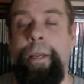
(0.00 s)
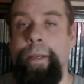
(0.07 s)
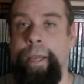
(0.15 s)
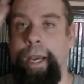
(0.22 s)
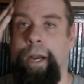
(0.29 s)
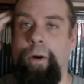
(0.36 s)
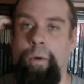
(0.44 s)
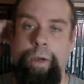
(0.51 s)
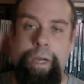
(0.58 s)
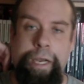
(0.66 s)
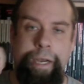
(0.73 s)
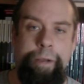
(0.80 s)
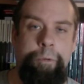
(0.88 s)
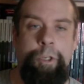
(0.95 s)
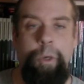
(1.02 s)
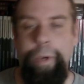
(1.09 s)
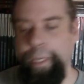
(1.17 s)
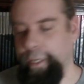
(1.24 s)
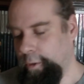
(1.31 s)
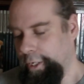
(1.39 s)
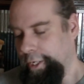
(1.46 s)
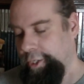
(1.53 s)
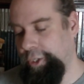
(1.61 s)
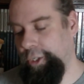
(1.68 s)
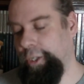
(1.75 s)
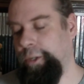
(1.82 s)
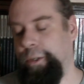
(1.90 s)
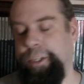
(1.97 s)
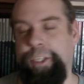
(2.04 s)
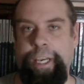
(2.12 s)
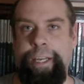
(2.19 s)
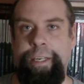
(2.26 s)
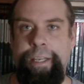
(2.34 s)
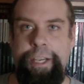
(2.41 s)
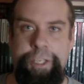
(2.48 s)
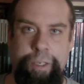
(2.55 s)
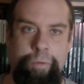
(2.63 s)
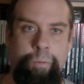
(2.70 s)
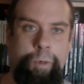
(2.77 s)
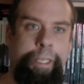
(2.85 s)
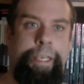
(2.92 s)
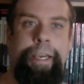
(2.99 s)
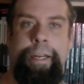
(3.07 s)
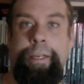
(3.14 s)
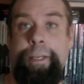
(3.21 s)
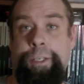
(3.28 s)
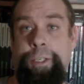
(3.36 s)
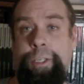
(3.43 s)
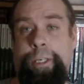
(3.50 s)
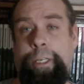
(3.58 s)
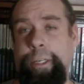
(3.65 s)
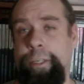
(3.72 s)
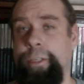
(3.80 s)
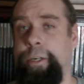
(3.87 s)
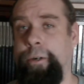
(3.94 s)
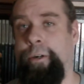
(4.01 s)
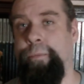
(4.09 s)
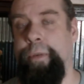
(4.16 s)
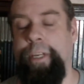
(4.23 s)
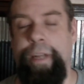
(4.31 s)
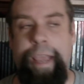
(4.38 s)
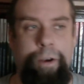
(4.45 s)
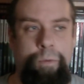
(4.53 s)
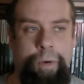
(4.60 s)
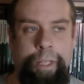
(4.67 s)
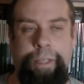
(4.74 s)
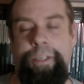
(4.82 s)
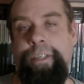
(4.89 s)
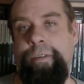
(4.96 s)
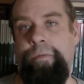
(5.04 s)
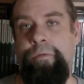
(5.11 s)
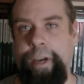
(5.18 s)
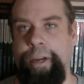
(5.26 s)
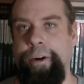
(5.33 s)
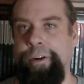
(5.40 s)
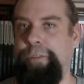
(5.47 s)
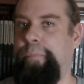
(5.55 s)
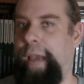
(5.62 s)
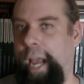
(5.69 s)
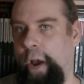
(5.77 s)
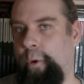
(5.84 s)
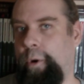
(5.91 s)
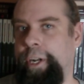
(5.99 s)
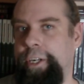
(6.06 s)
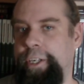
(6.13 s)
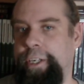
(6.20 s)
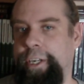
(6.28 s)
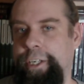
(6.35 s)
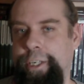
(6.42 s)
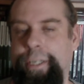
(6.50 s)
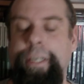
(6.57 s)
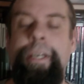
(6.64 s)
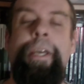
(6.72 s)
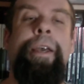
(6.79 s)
Now, doing only a single set isn't really going to necessarily determine a relative fighter's power in each edition.